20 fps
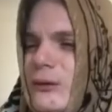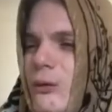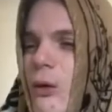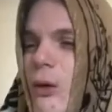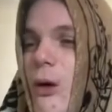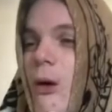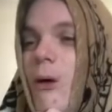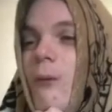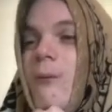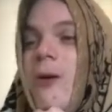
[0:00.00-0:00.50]

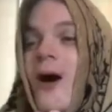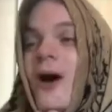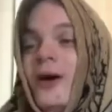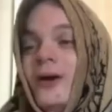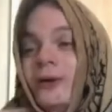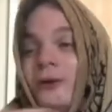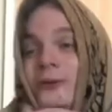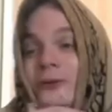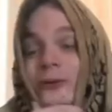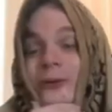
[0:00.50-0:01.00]
Oh
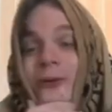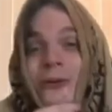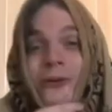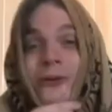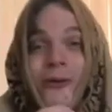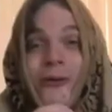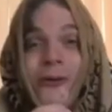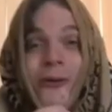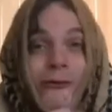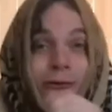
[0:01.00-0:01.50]
my
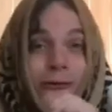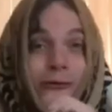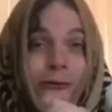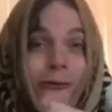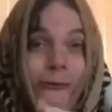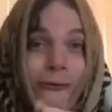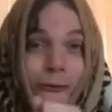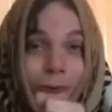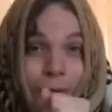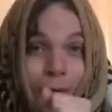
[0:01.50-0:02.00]
goodness.
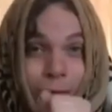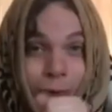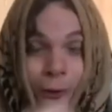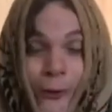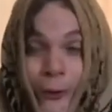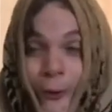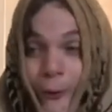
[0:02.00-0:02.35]
Great.